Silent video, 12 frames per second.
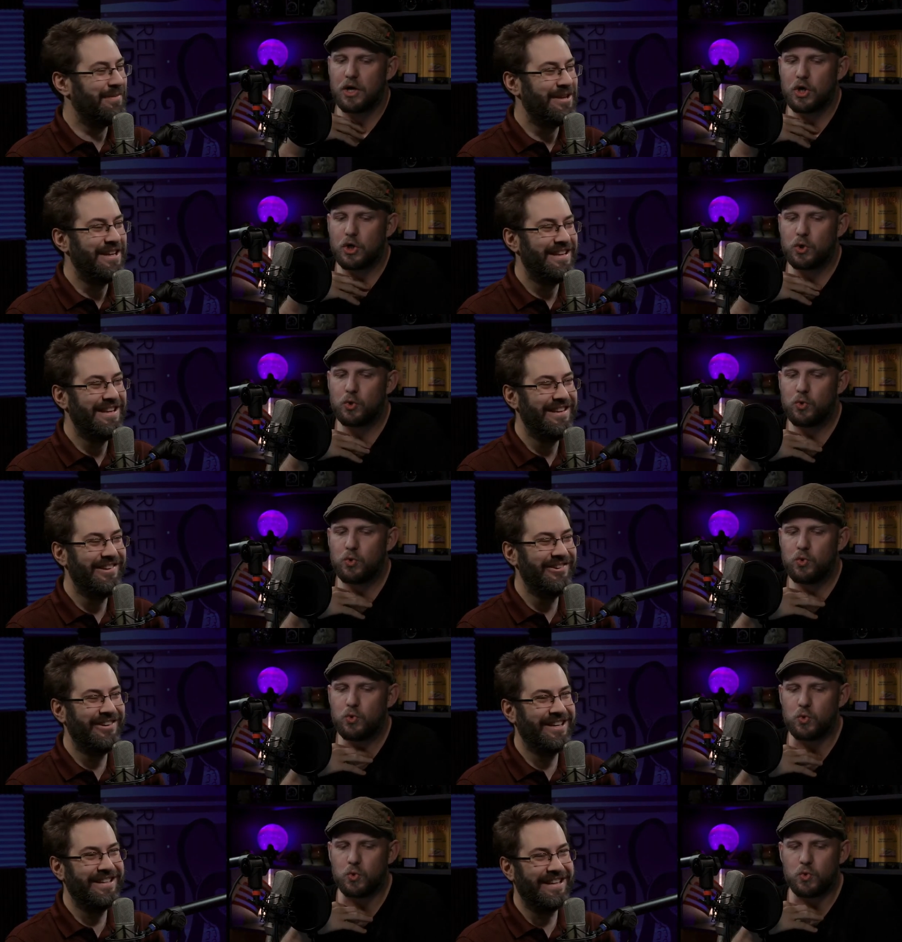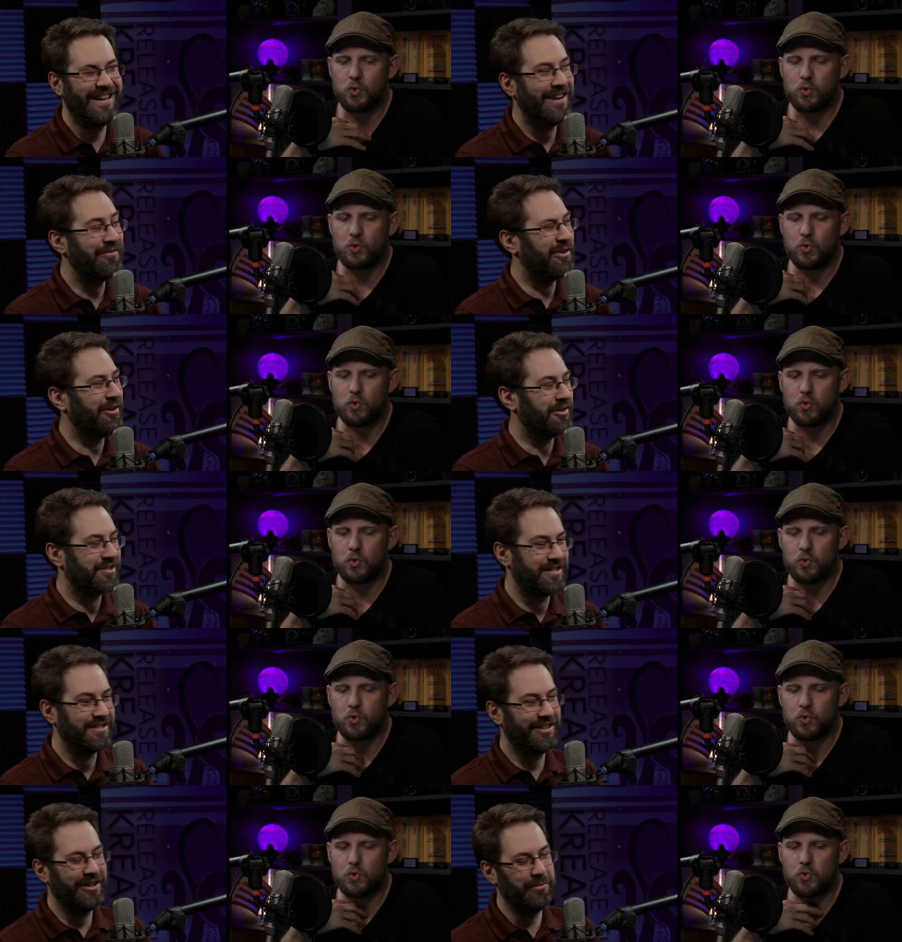Speaker 1: maybe you can get every Christian
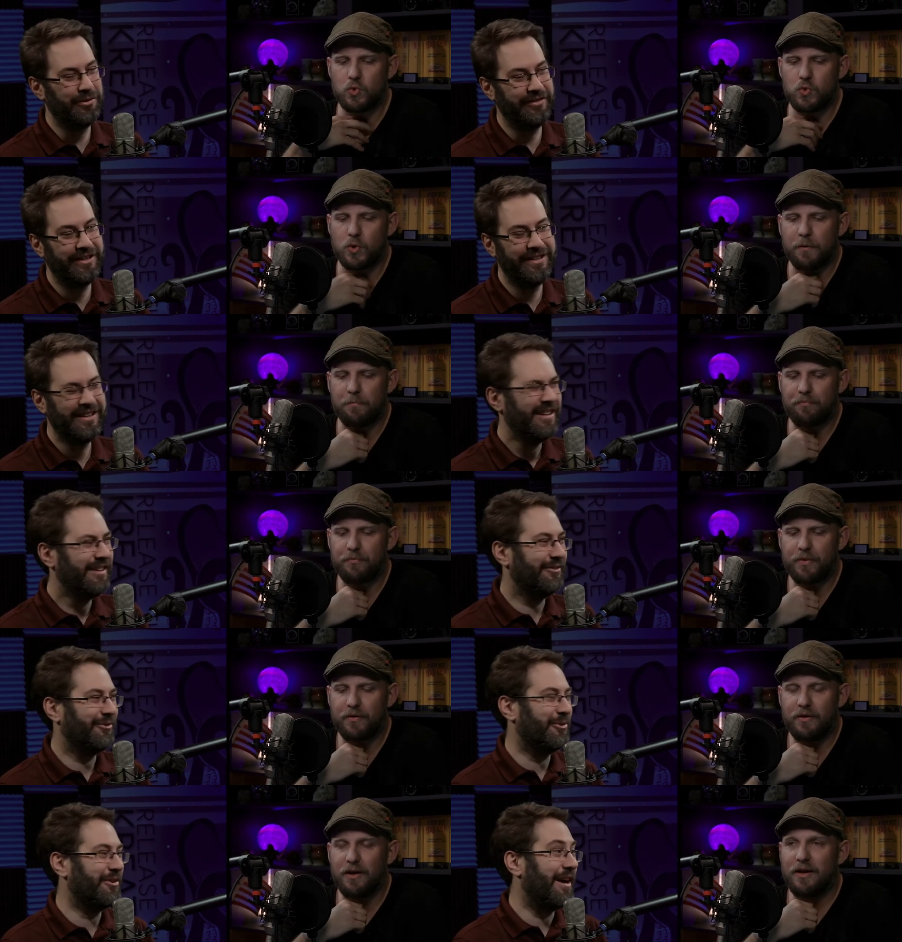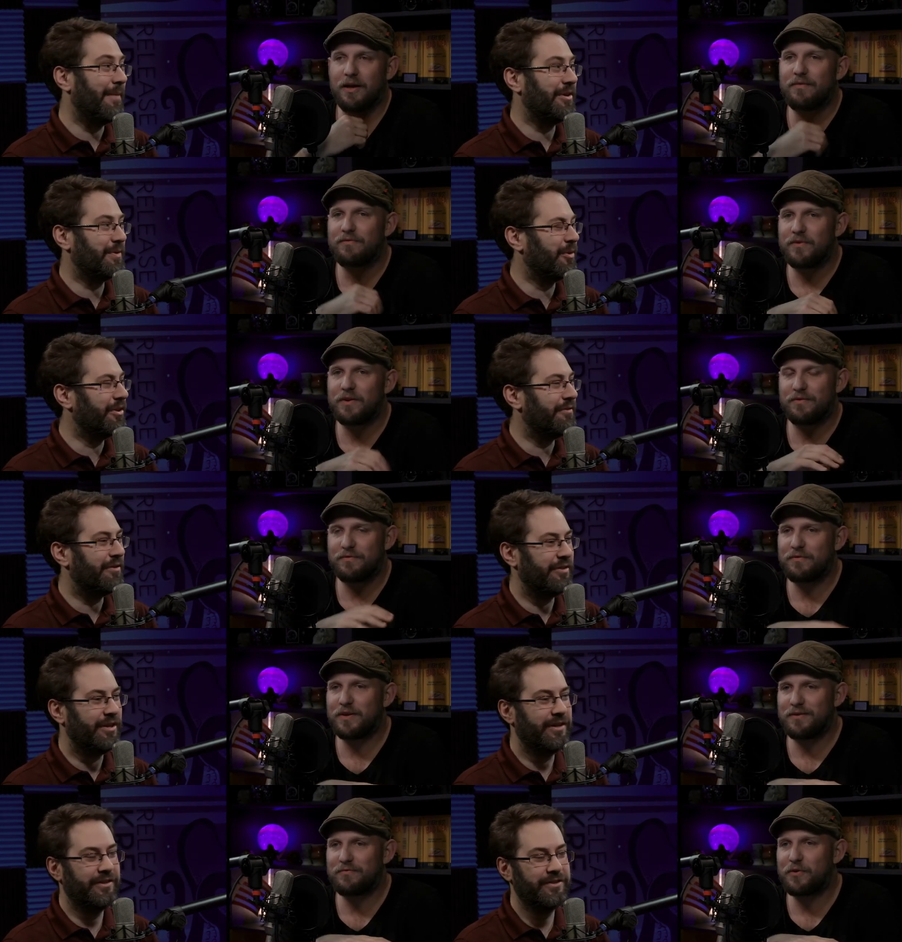Slater movie for not much more than
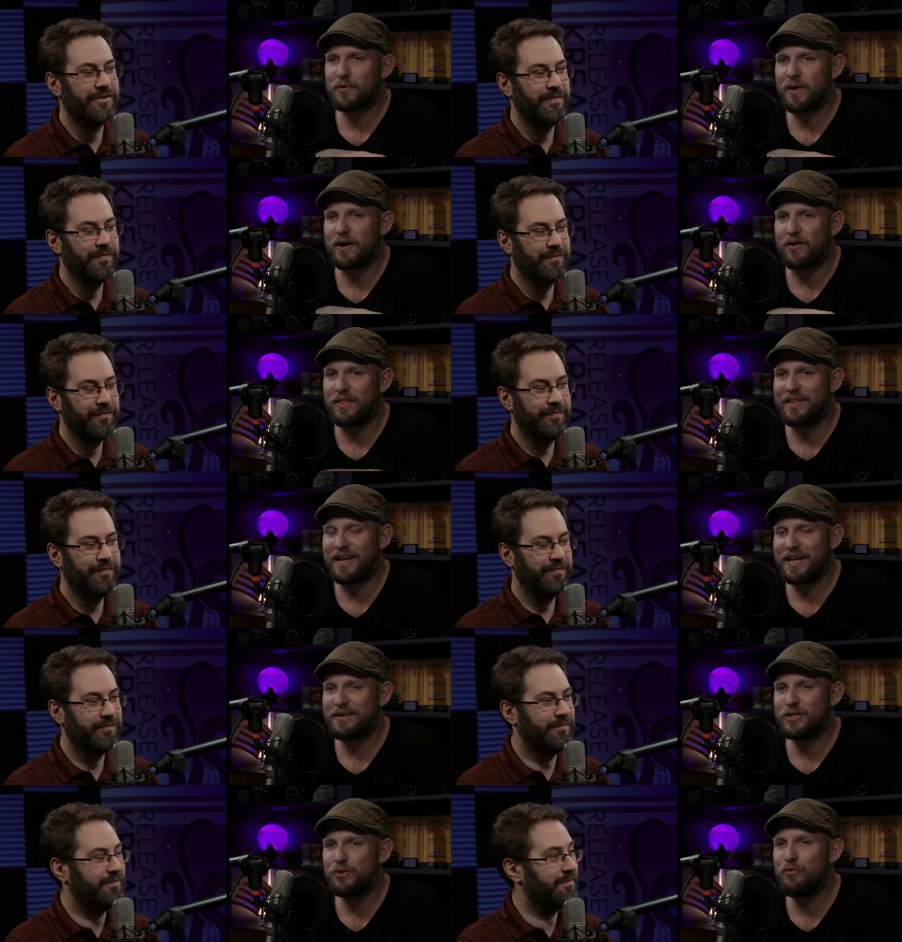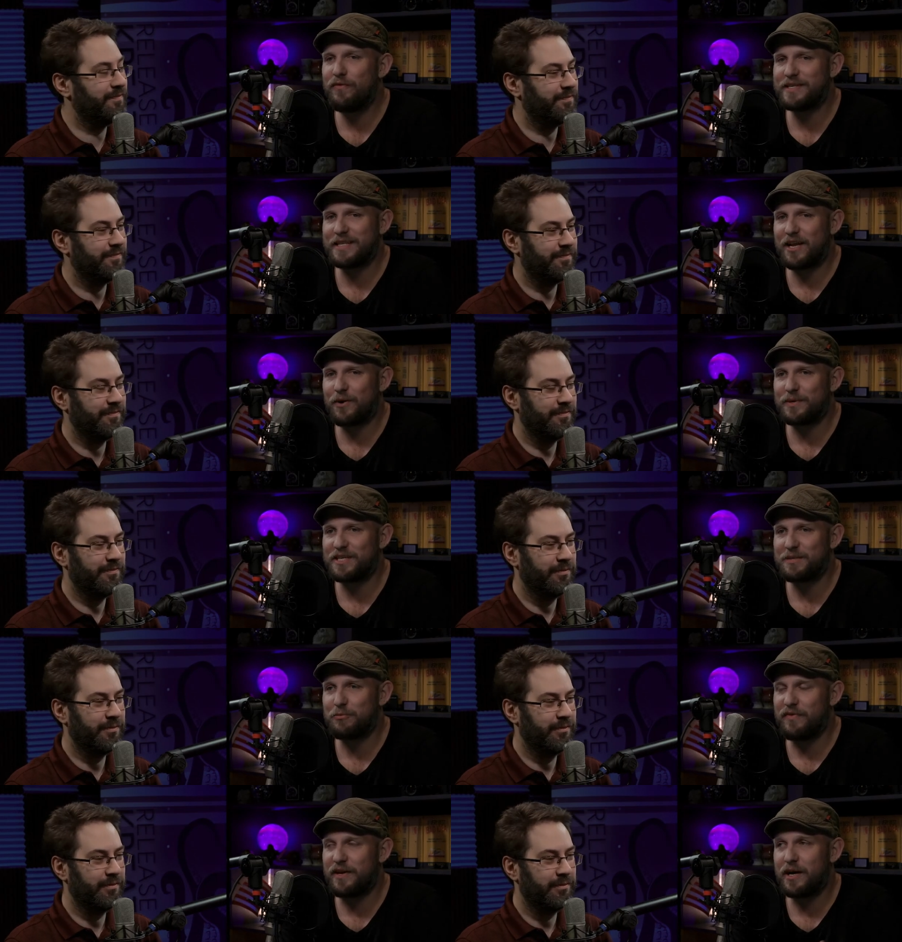fifty dollars.
Speaker 2: For the record, like two movies later was his
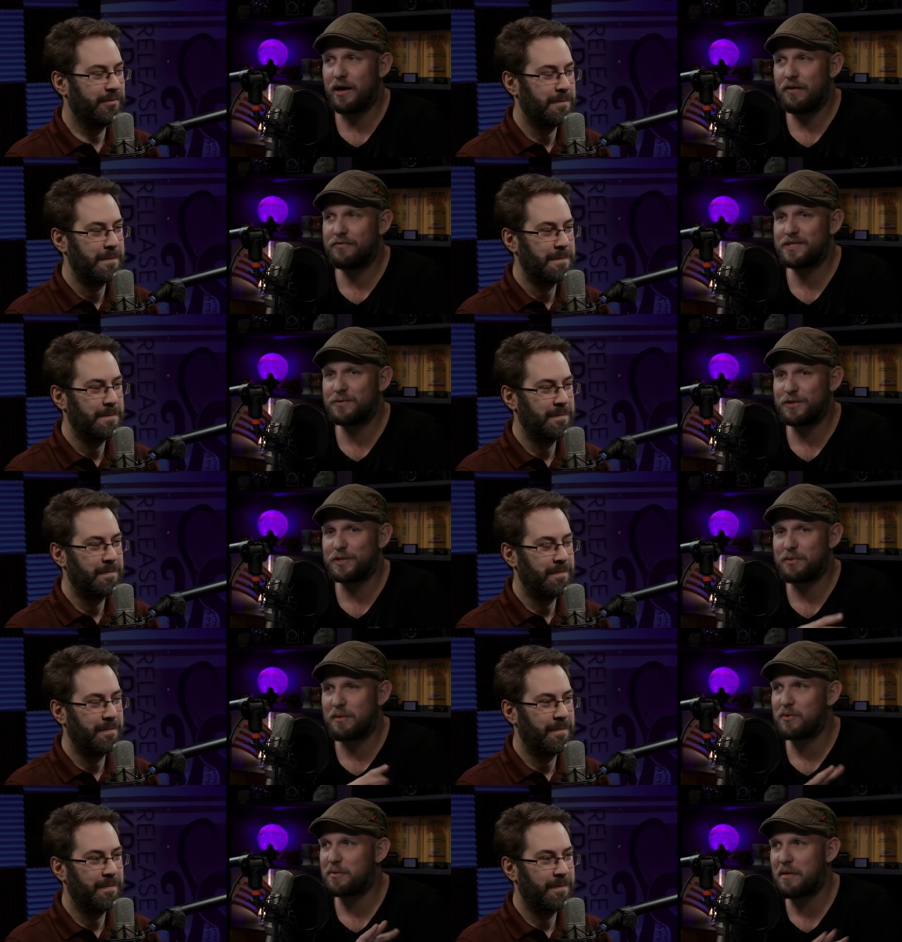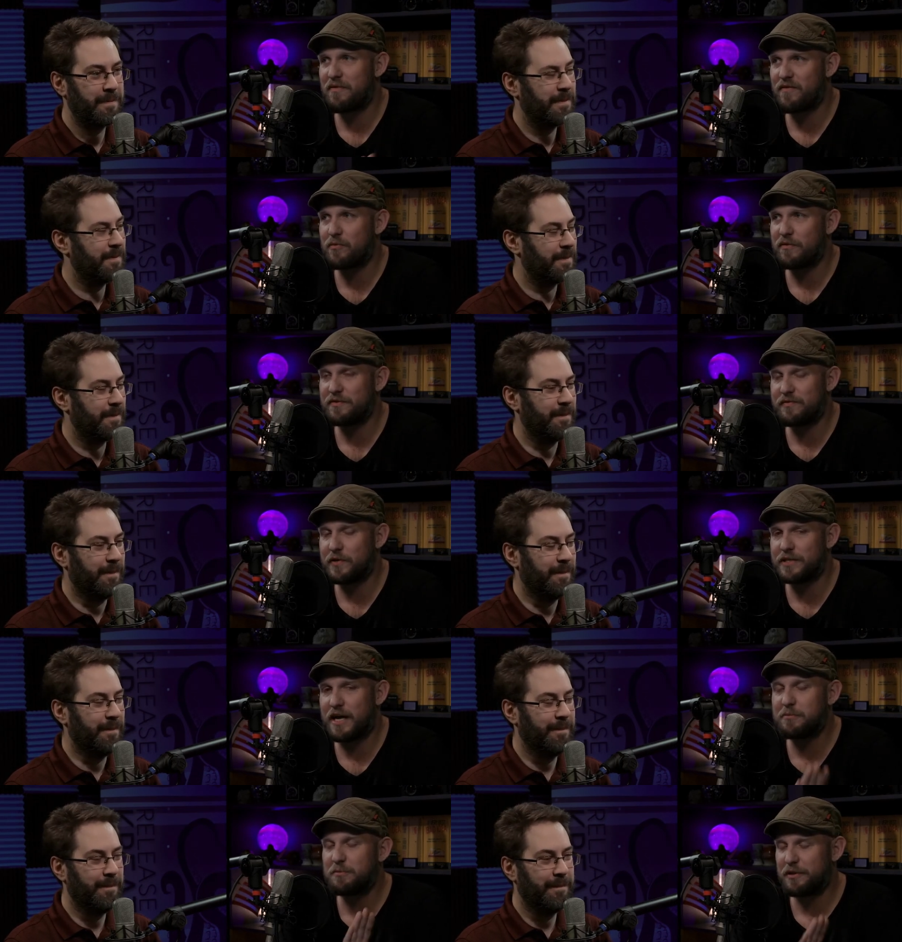movie Kuffs, which is probably one of my favorite movies of all
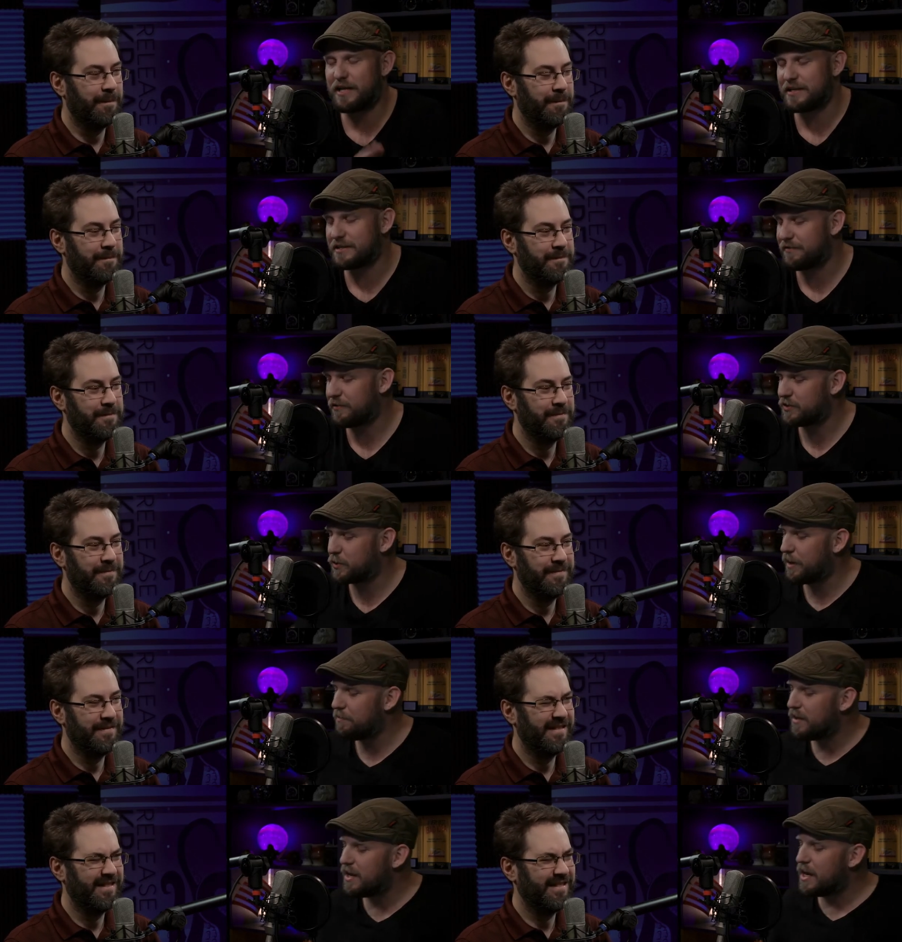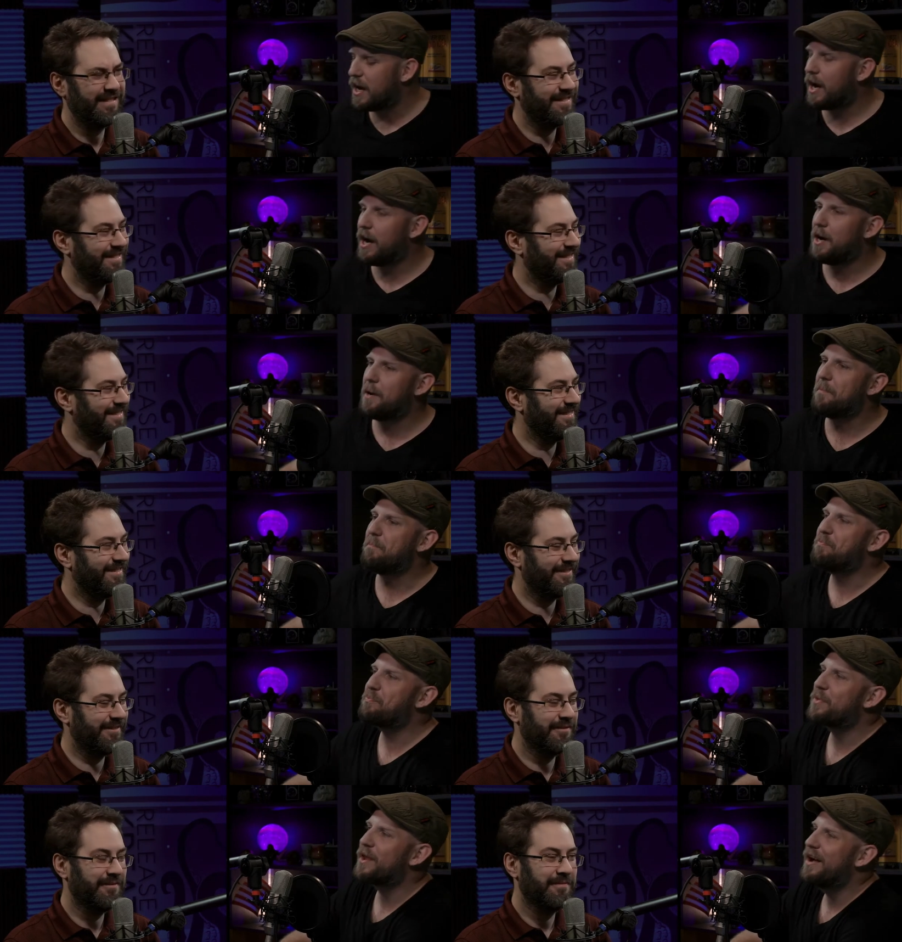times, but that's a different story. Um,